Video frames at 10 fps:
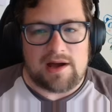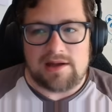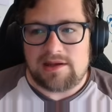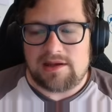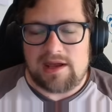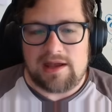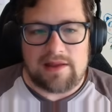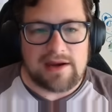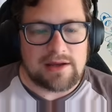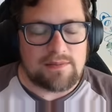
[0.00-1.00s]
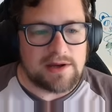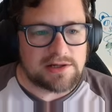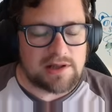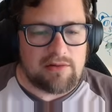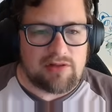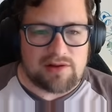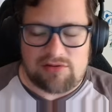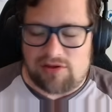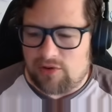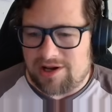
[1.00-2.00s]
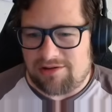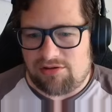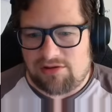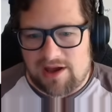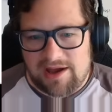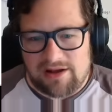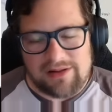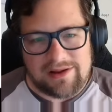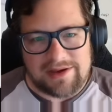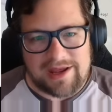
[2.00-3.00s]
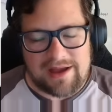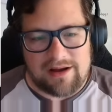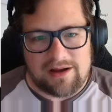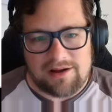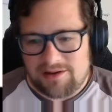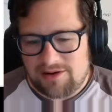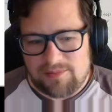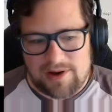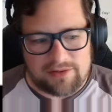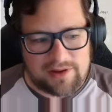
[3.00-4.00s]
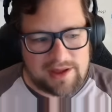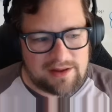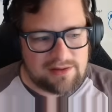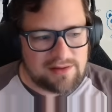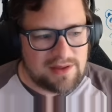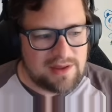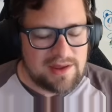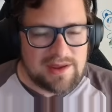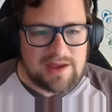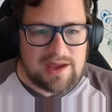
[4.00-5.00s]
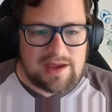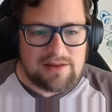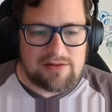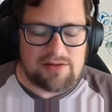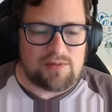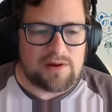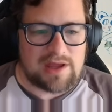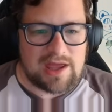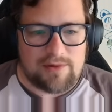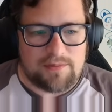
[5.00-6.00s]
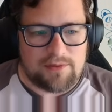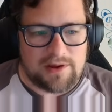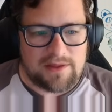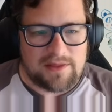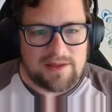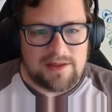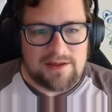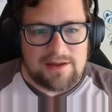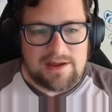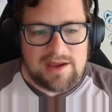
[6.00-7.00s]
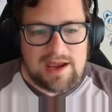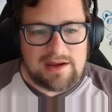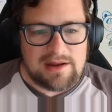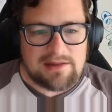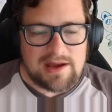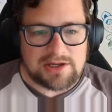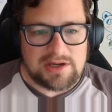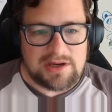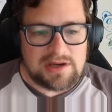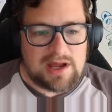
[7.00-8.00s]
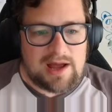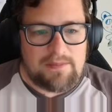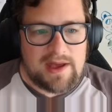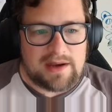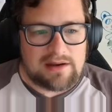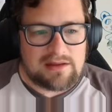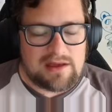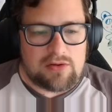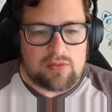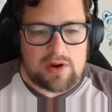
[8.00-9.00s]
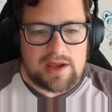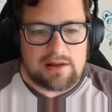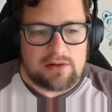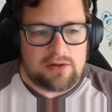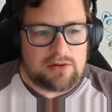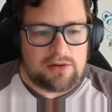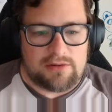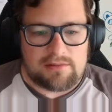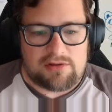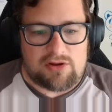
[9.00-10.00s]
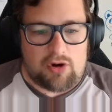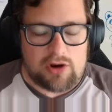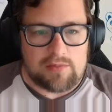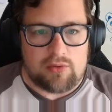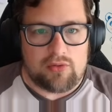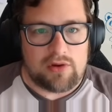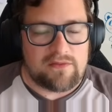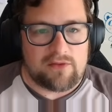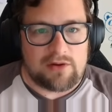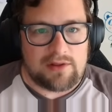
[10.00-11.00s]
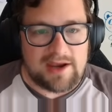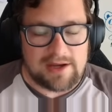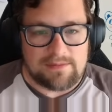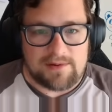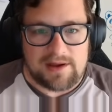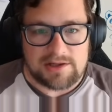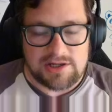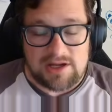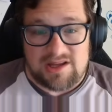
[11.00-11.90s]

I did a landing page because I always like to see what kind of style an uh, a model has, and this is what it came up with, and it's actually not bad. It's a great little starting point for a landing page.